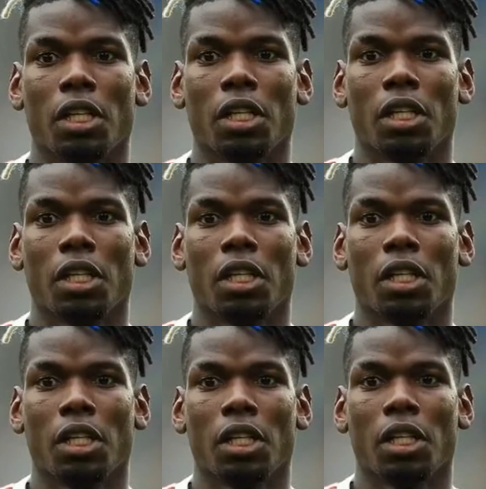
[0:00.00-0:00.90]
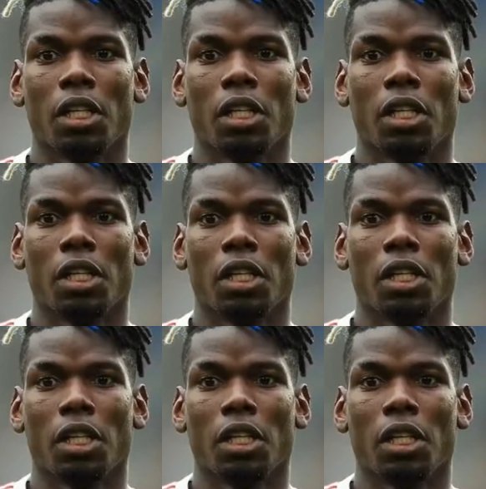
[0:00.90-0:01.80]

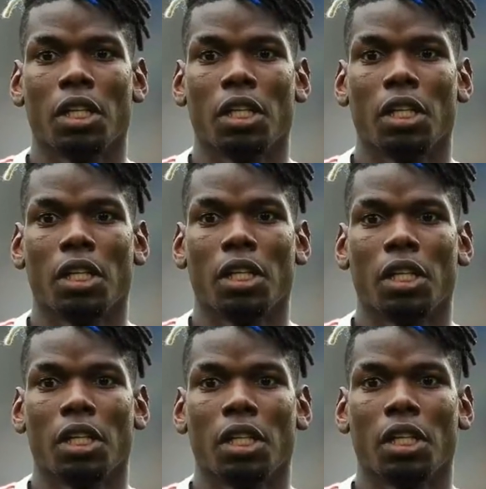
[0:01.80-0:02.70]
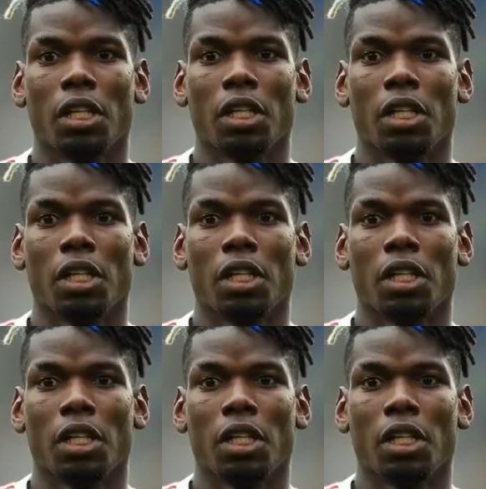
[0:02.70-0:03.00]
Nobody speaks.